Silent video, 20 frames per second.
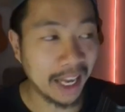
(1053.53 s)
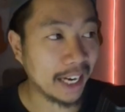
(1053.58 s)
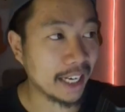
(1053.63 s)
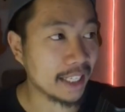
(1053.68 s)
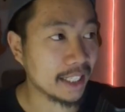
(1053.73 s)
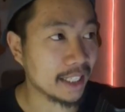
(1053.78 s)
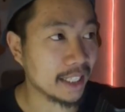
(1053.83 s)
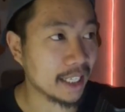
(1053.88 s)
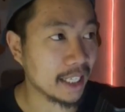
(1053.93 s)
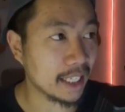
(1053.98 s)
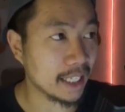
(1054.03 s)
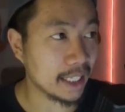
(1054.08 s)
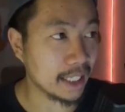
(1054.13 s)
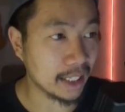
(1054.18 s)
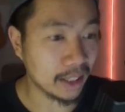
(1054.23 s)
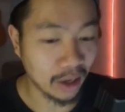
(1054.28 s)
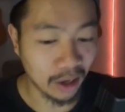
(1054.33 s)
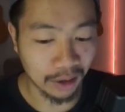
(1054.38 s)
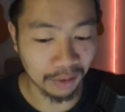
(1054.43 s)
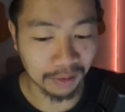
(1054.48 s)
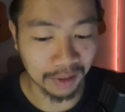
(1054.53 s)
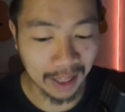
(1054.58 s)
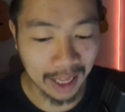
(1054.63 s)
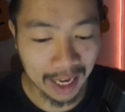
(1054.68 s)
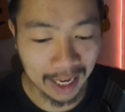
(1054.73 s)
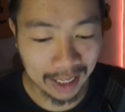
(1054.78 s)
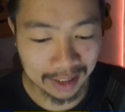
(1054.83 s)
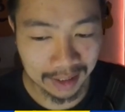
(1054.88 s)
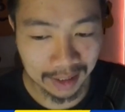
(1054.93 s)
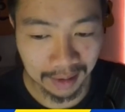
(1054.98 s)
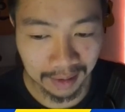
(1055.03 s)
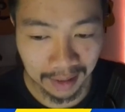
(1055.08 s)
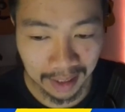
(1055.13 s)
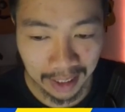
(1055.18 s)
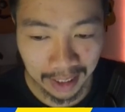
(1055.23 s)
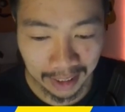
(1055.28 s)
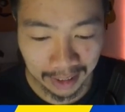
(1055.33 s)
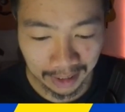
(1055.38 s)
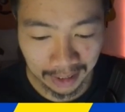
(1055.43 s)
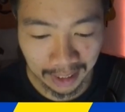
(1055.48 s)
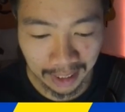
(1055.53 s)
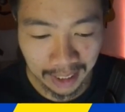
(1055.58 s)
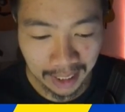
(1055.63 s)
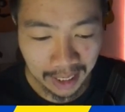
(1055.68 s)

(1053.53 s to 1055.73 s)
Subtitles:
is the kind of last thing